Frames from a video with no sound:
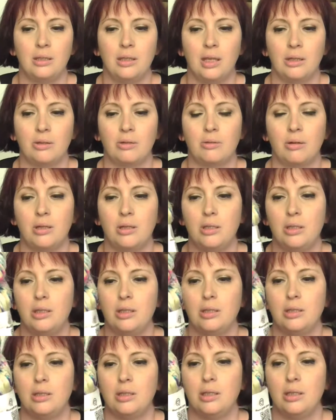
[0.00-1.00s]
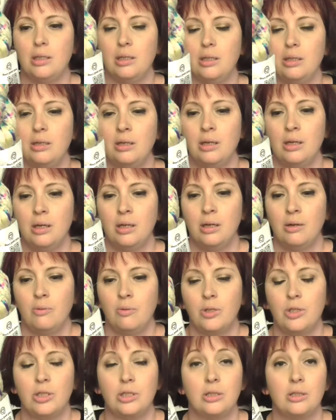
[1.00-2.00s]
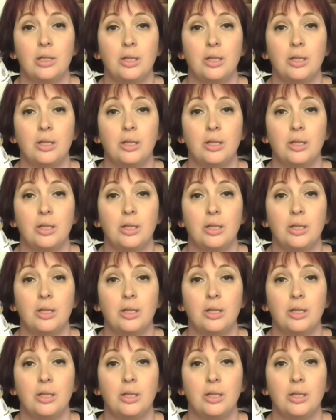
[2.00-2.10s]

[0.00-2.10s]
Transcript: that looked like D&D, which is